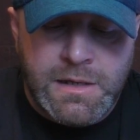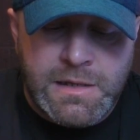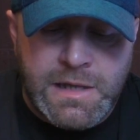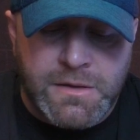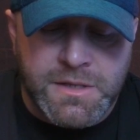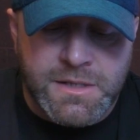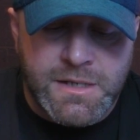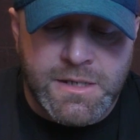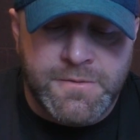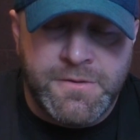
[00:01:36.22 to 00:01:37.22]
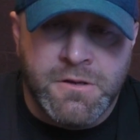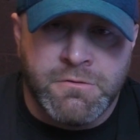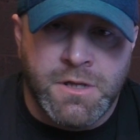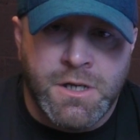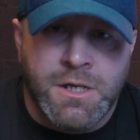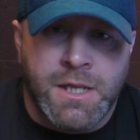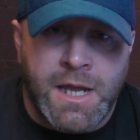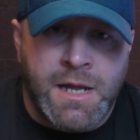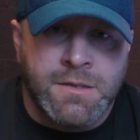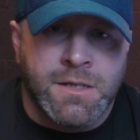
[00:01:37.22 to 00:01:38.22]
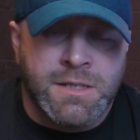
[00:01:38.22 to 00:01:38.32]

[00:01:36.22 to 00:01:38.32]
Now this light does feel really good in the hands. It does